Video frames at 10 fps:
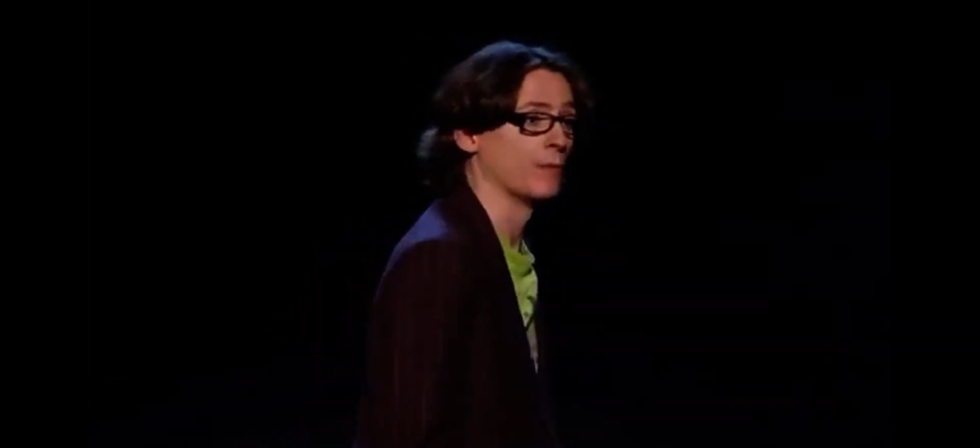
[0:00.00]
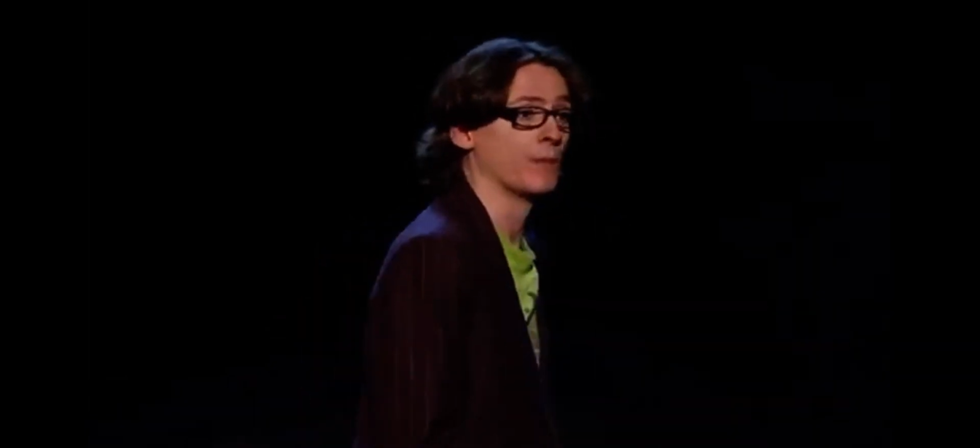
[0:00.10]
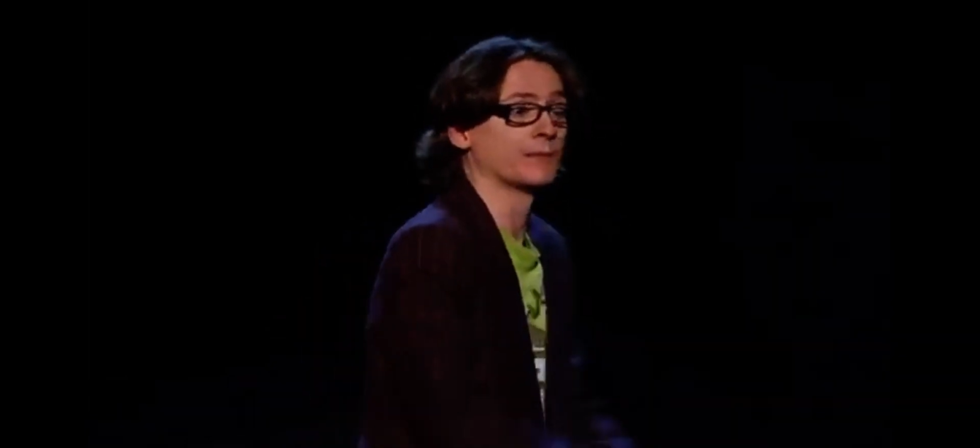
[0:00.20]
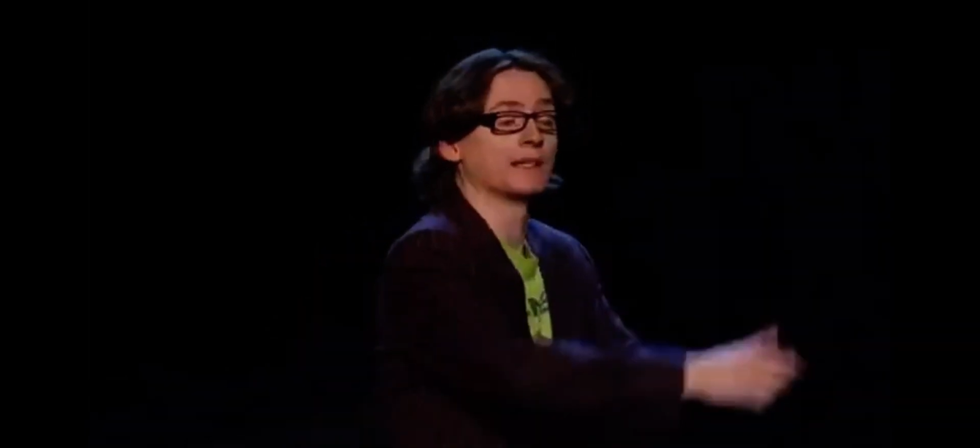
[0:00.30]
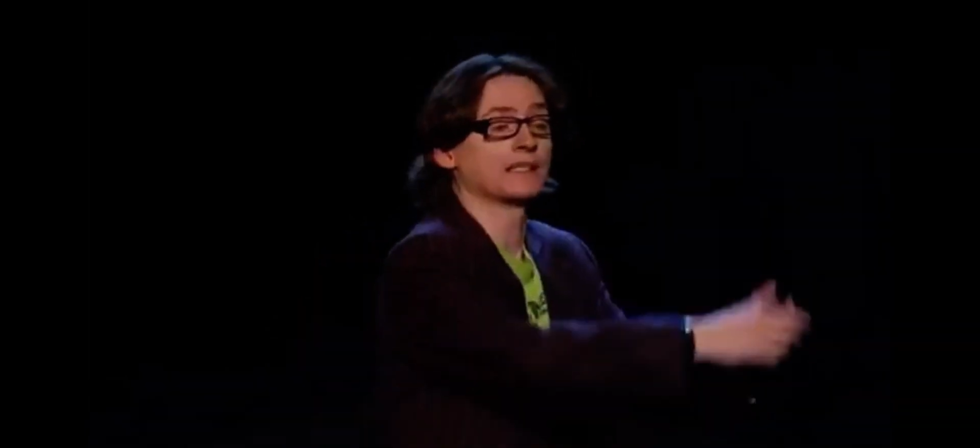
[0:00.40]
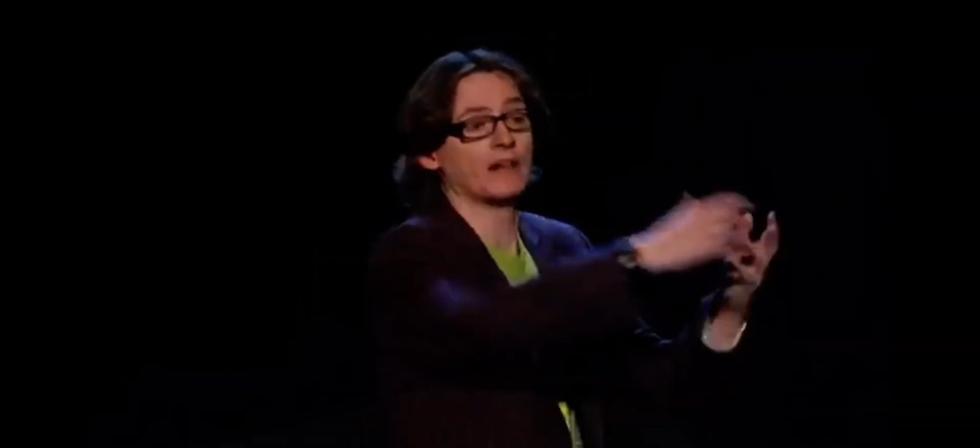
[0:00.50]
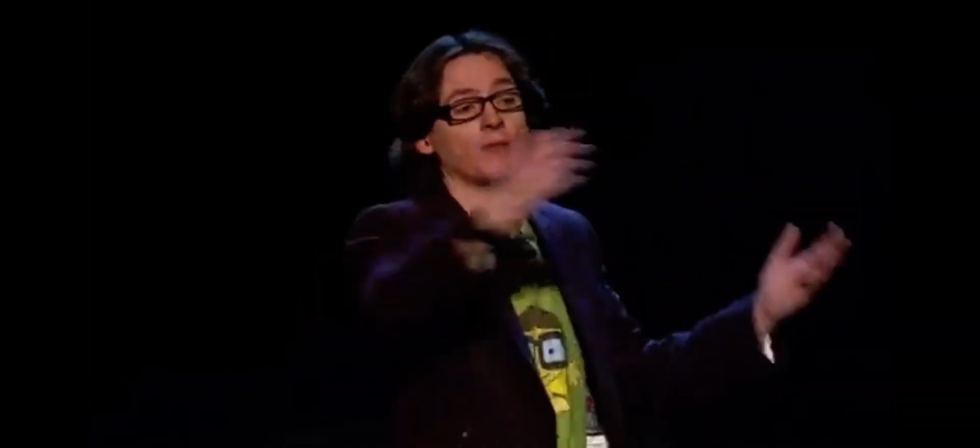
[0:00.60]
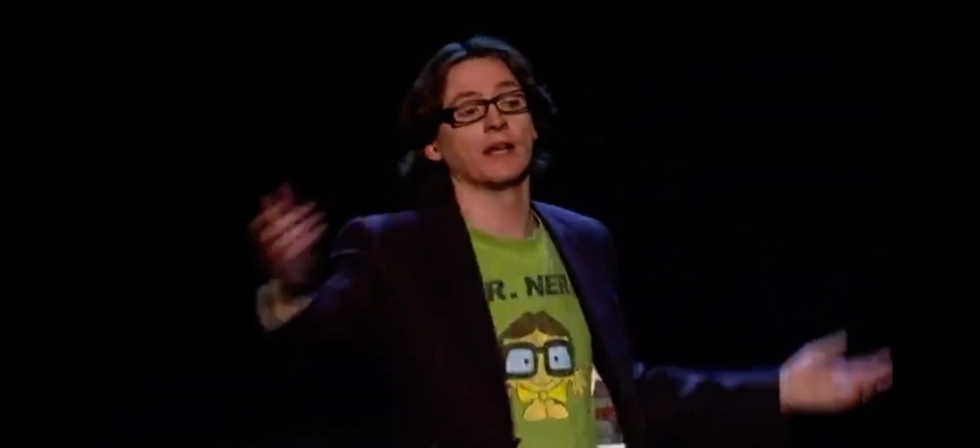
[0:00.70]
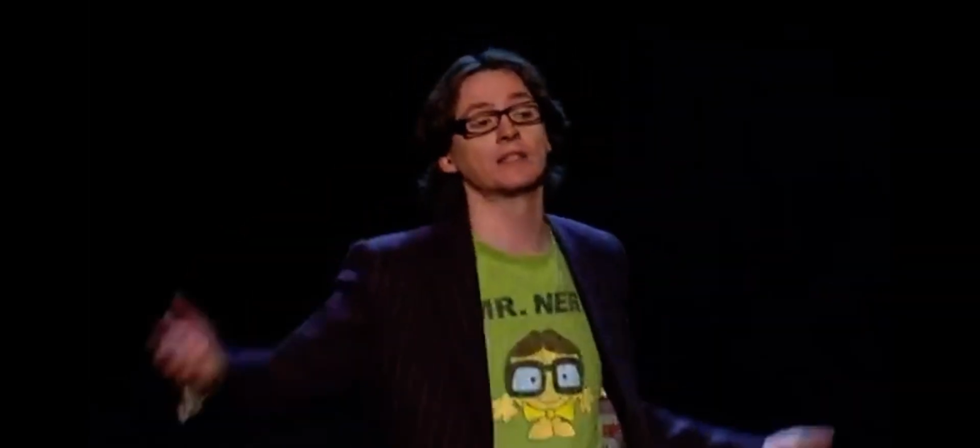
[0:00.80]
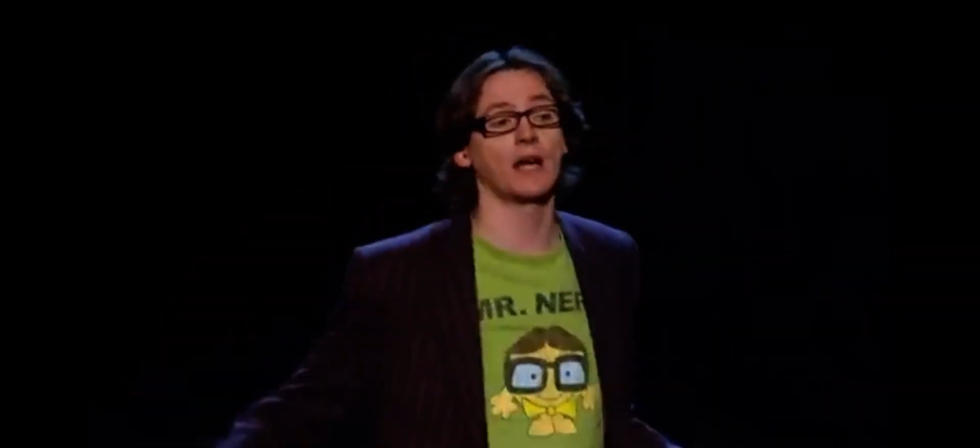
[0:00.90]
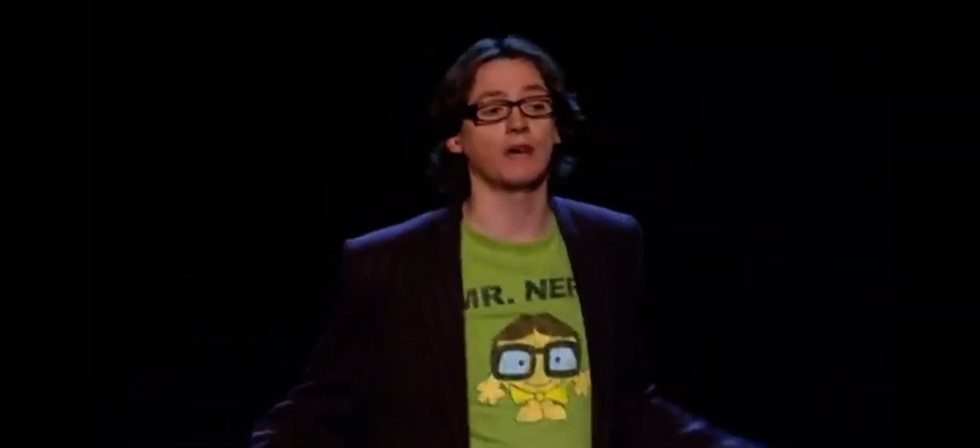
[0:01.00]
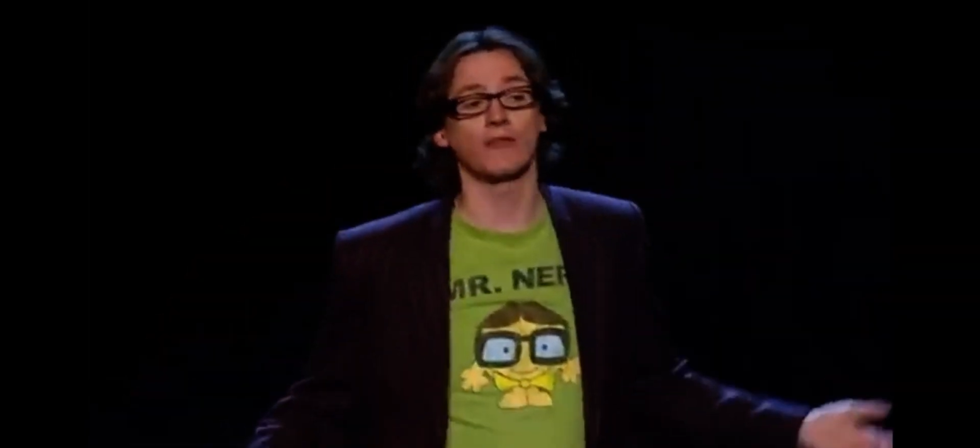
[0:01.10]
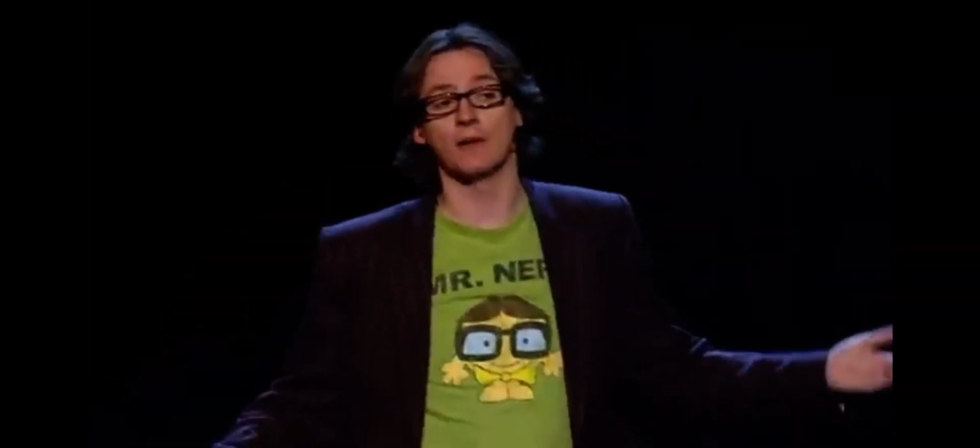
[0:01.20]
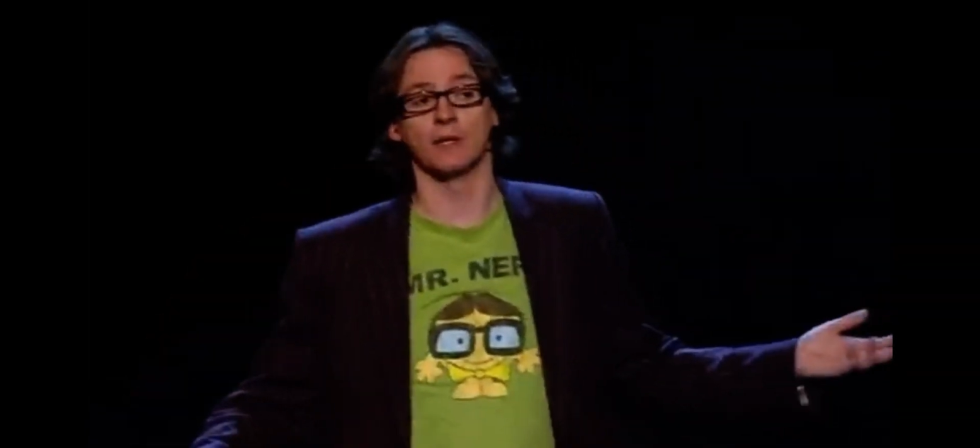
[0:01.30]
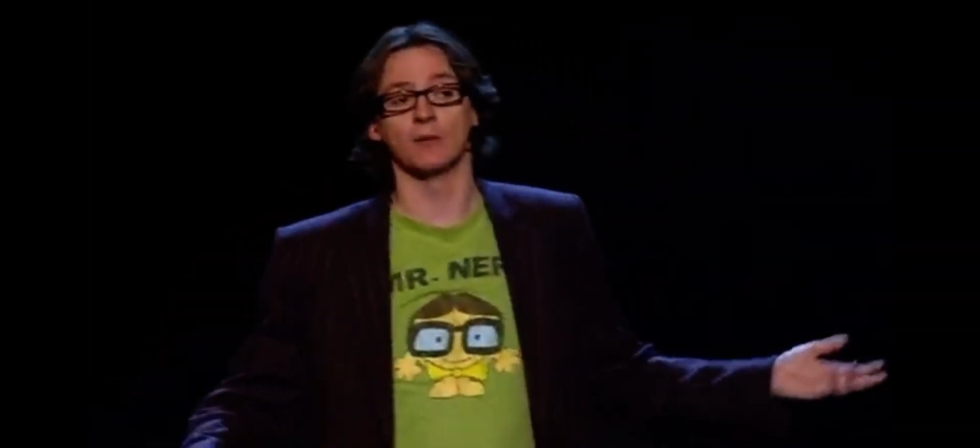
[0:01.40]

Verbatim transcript: myself and my entire family,